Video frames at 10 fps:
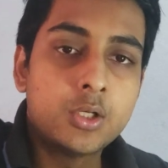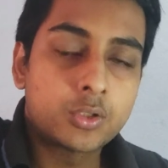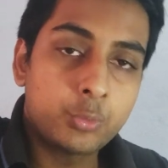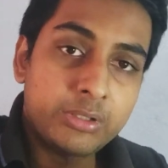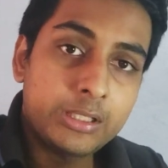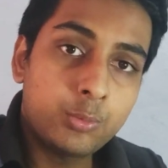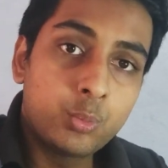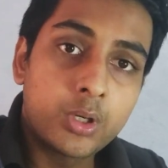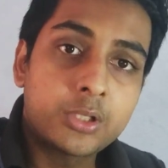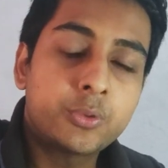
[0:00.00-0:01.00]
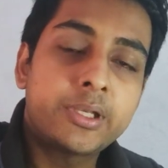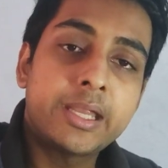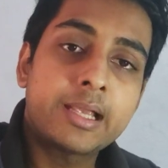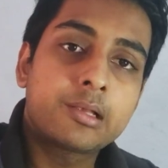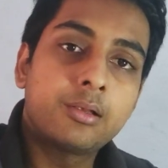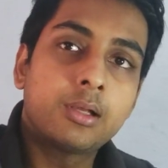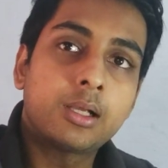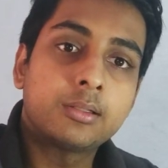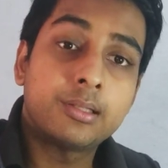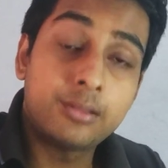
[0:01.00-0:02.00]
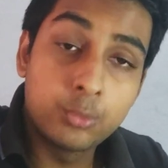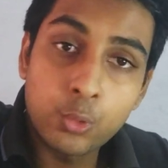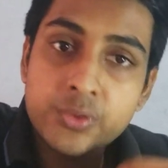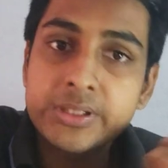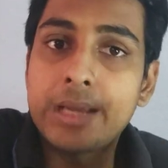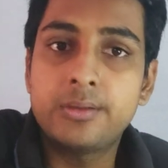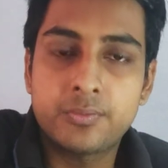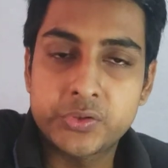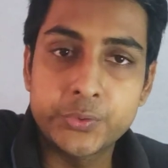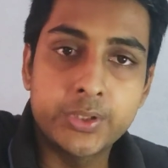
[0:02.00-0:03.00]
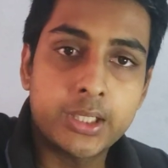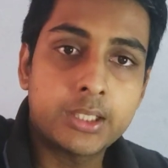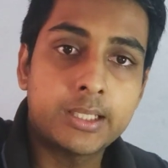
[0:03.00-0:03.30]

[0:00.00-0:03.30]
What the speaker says: So we want to take those kinds of sugar